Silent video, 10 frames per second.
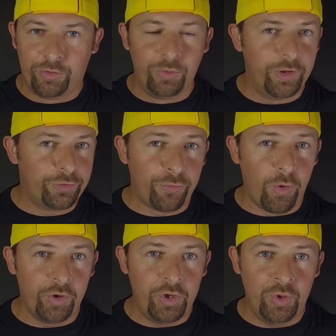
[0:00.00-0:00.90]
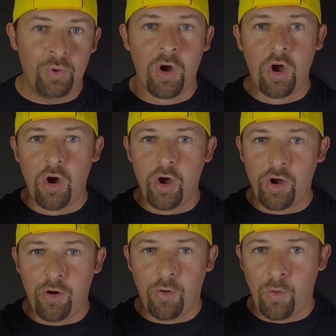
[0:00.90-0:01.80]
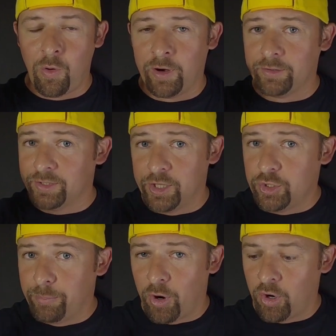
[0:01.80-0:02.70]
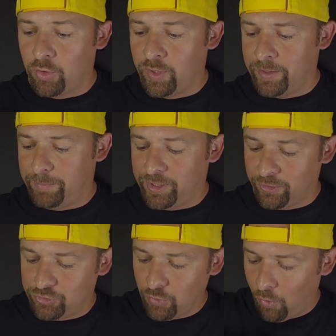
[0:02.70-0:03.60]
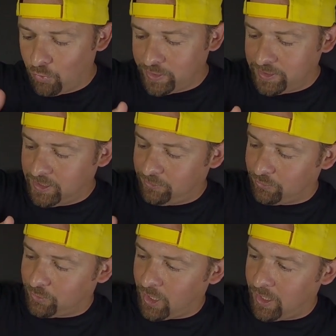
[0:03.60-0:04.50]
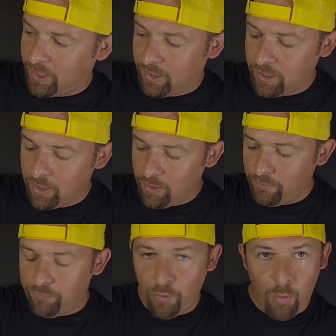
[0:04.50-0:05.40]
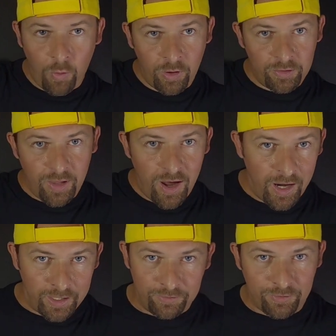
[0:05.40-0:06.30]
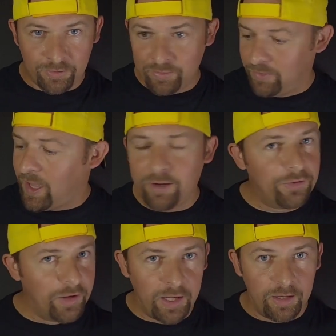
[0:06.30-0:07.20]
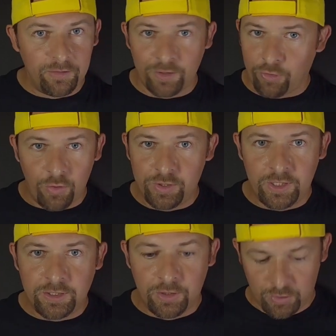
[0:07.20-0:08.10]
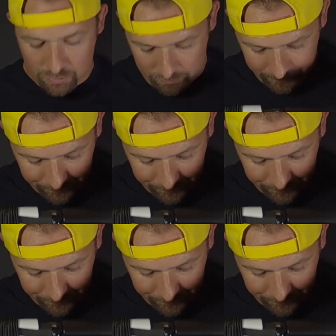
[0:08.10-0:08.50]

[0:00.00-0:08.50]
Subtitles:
do this for you or let you borrow it, because you only need to cut 4 lines. That is it. That's all you need to do.